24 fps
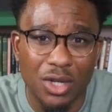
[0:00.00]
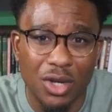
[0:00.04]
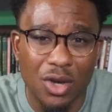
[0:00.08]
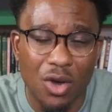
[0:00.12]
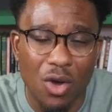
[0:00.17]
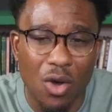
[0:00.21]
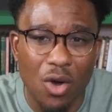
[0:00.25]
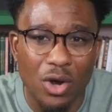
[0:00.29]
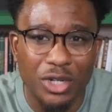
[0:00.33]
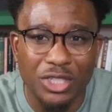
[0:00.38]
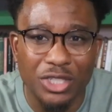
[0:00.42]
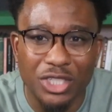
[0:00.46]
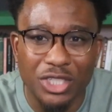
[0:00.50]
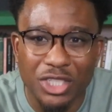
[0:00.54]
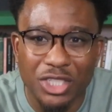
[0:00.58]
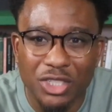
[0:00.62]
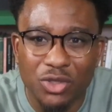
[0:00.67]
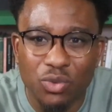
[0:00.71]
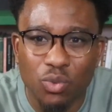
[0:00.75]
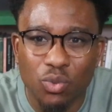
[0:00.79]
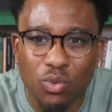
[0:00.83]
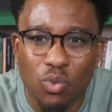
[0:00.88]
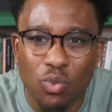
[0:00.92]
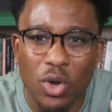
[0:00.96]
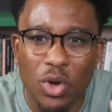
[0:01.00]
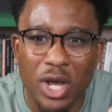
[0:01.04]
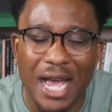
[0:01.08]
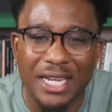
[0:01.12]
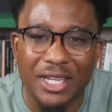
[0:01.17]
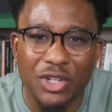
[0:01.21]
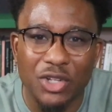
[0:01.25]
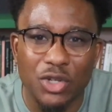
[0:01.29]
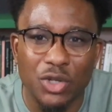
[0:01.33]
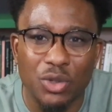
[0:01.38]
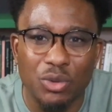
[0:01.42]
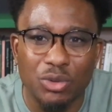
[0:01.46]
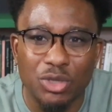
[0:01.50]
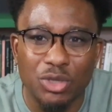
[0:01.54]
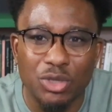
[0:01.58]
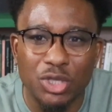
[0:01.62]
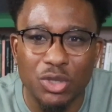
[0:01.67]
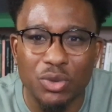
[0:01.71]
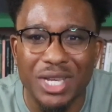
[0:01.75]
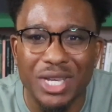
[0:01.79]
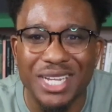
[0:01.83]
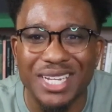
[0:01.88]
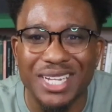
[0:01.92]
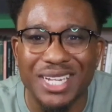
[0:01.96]
or just what I can do to
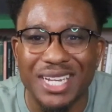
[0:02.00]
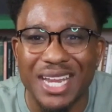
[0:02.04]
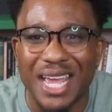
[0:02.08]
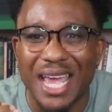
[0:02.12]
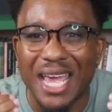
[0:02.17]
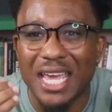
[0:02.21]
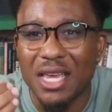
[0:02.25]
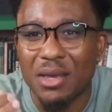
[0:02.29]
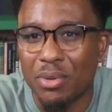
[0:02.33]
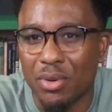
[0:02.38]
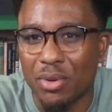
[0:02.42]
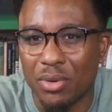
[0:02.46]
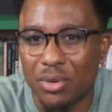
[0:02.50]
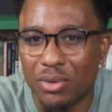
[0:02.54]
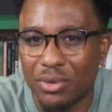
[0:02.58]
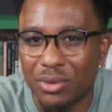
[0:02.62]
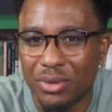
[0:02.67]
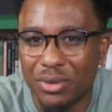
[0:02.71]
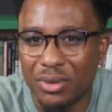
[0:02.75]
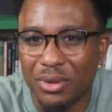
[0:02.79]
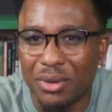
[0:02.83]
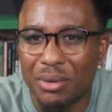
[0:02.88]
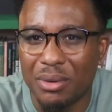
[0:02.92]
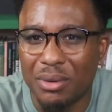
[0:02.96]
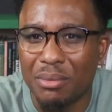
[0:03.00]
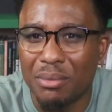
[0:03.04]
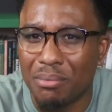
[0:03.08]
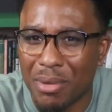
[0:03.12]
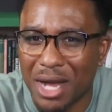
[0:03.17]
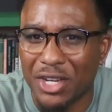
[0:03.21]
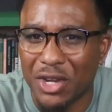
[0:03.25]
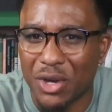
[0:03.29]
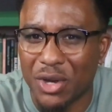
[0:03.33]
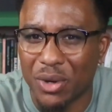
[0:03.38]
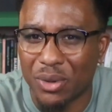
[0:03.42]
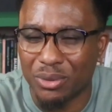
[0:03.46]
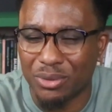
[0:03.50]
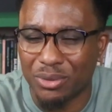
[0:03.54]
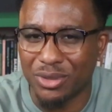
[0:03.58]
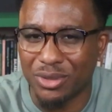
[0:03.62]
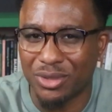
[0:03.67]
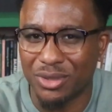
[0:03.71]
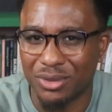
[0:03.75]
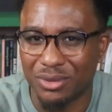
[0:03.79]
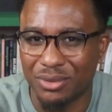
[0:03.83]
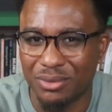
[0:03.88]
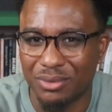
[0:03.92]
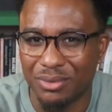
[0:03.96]
enable my no's.
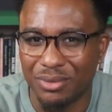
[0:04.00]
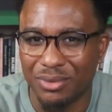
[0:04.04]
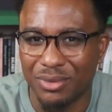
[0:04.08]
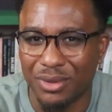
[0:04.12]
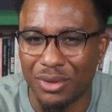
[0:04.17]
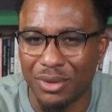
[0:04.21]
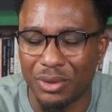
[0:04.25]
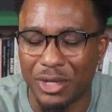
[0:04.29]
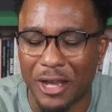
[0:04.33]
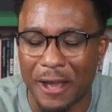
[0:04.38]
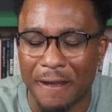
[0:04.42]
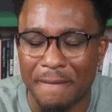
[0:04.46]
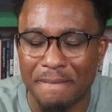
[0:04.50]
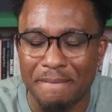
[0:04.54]
Okay.